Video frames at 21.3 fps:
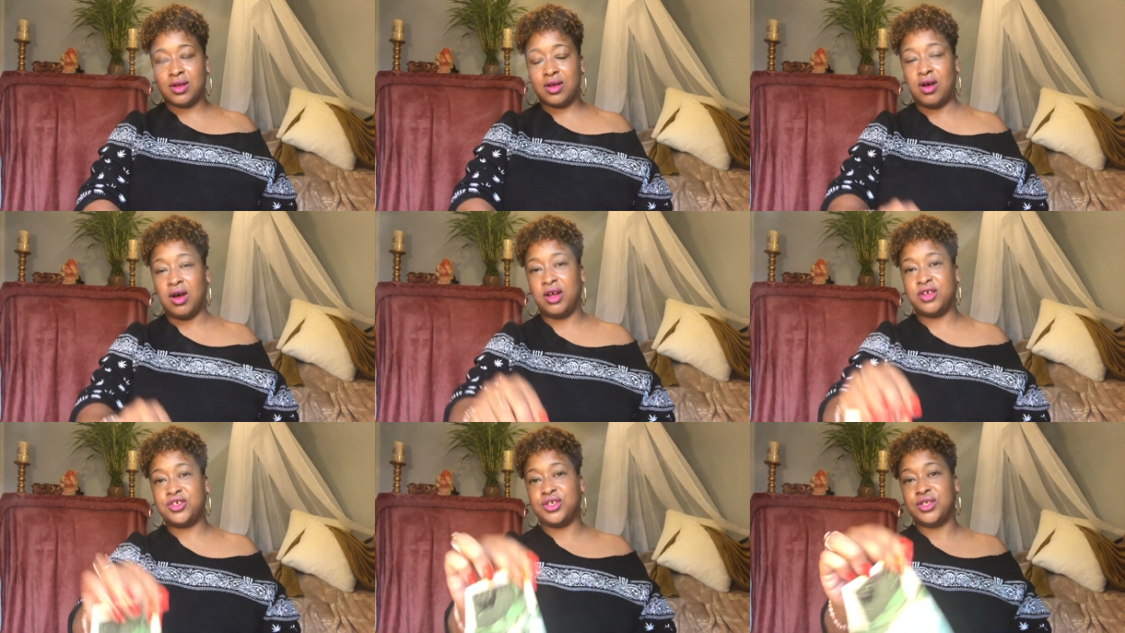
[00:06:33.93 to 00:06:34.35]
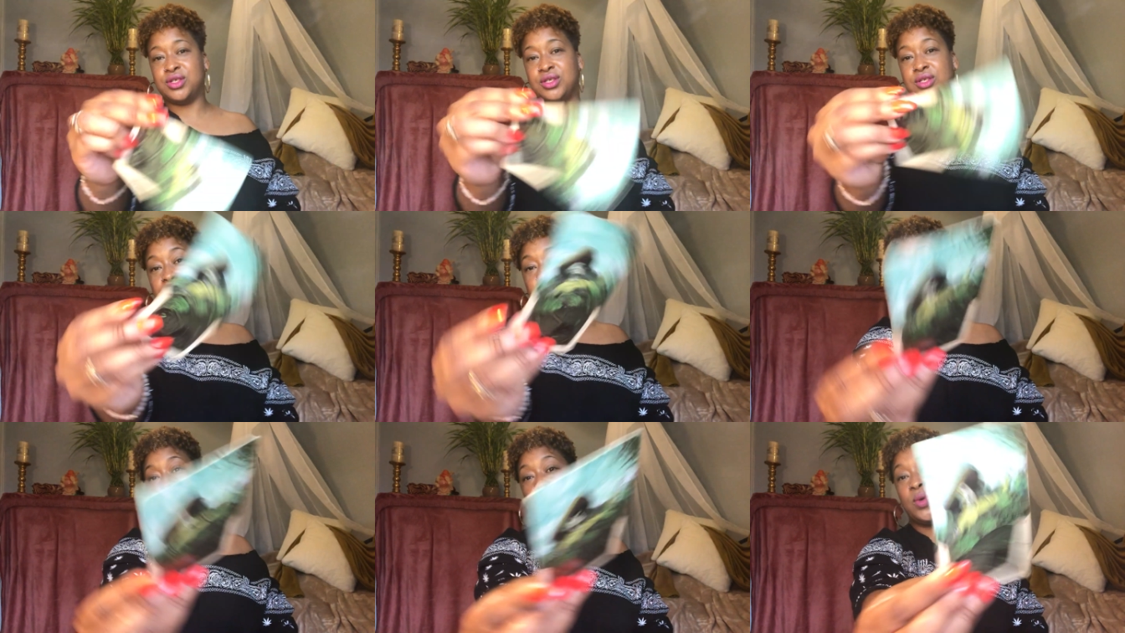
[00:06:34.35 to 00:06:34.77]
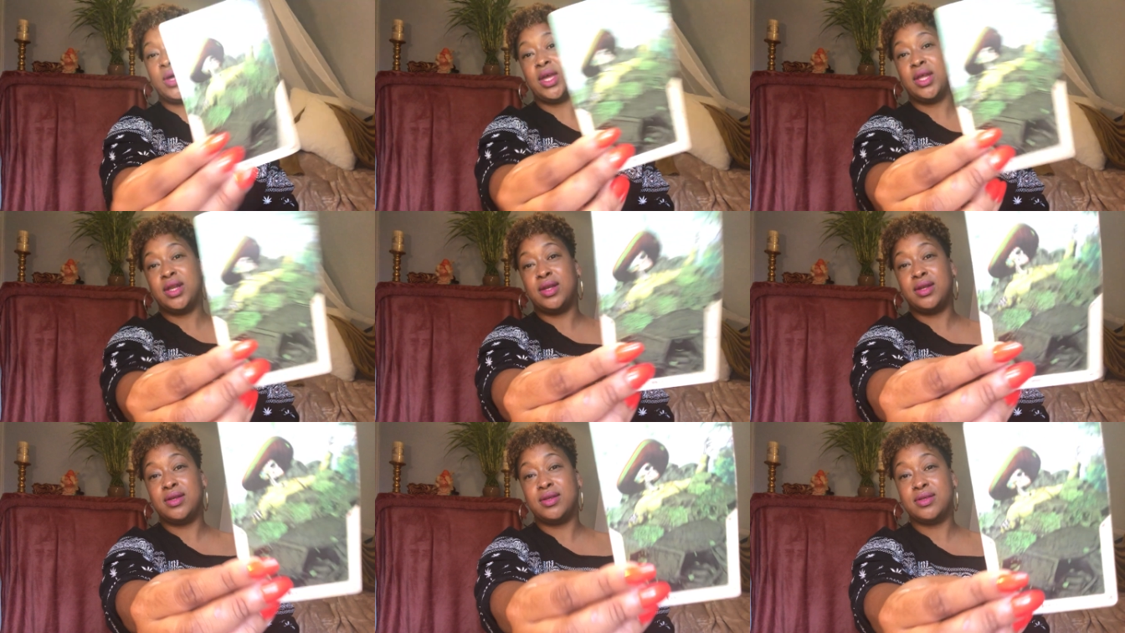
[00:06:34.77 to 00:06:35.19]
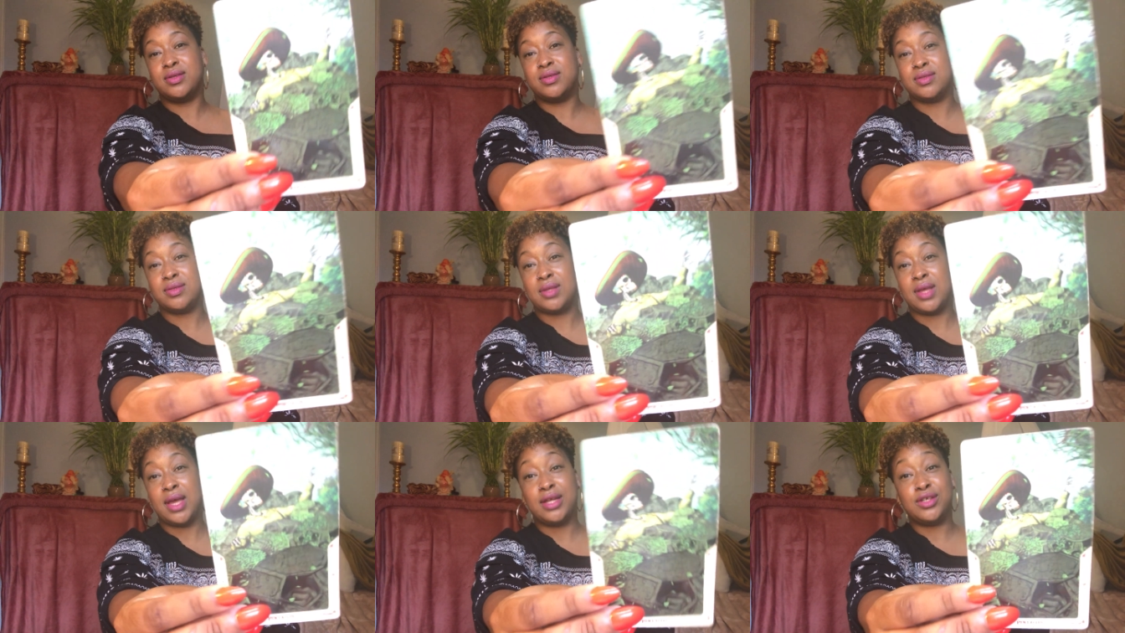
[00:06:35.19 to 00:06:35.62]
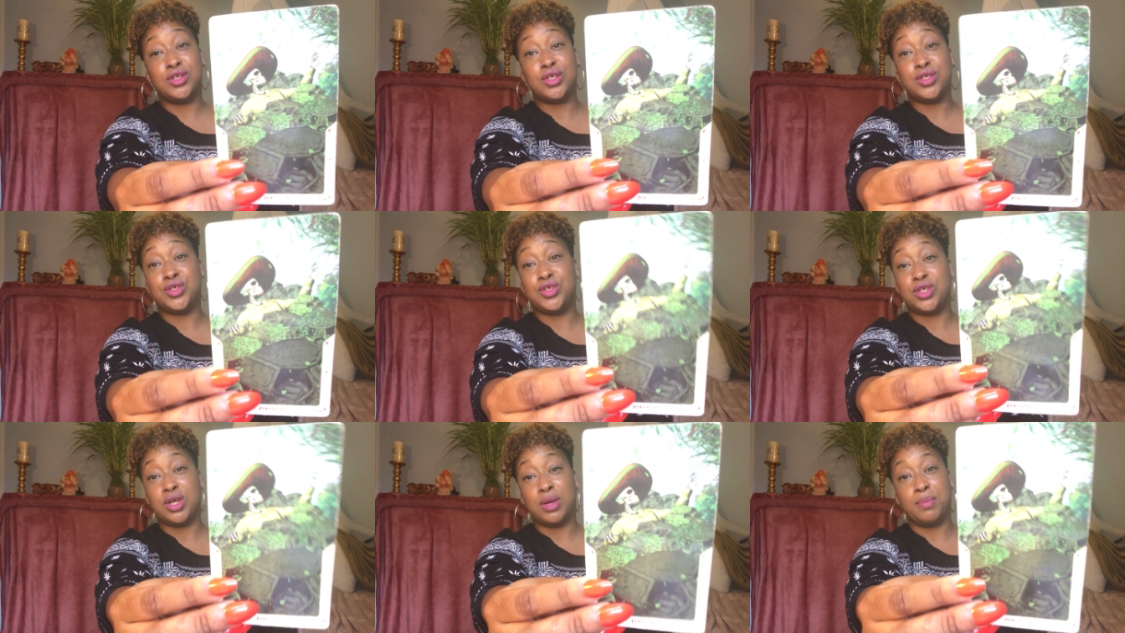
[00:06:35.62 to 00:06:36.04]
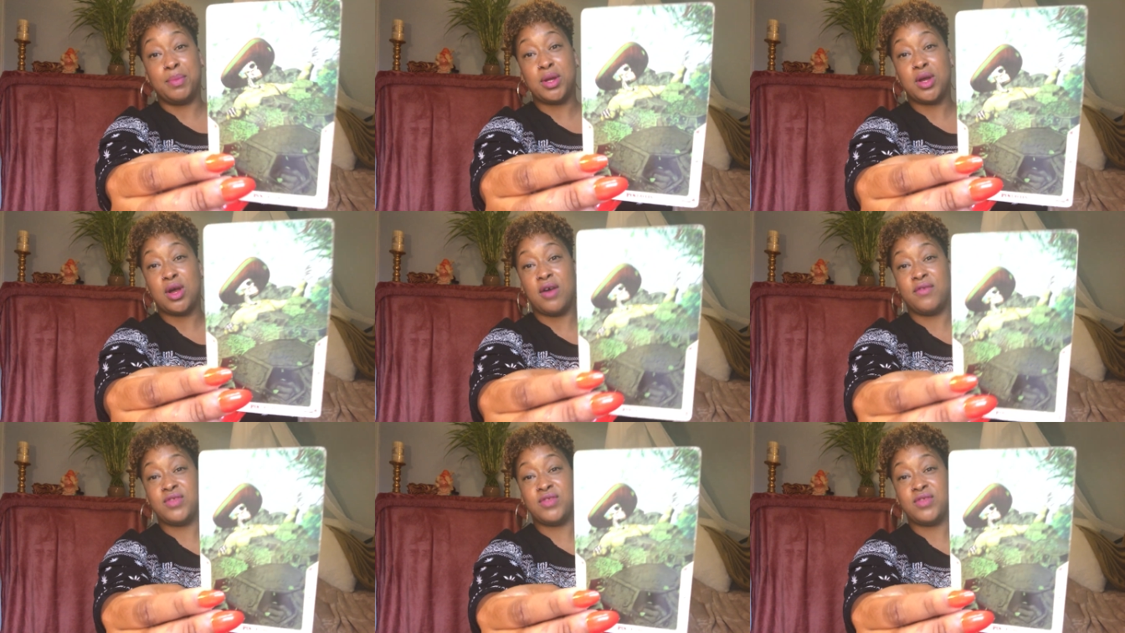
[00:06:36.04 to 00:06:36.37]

Caution to the wind and just jumping